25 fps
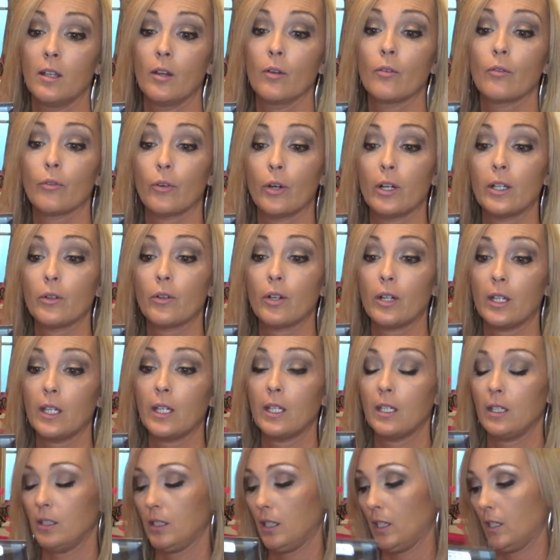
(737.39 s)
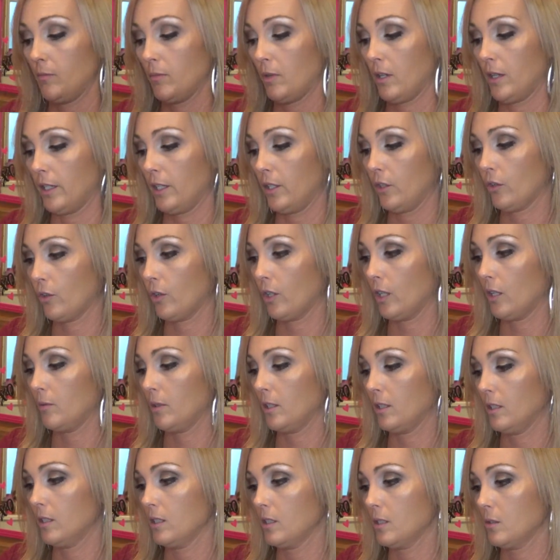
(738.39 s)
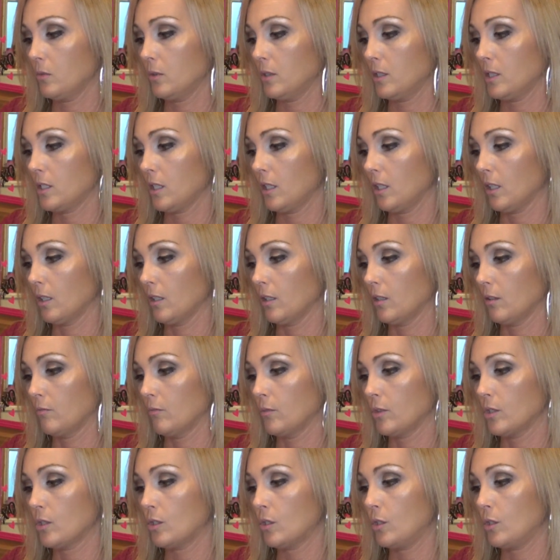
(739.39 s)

fragrant hand and body cream. And this was um,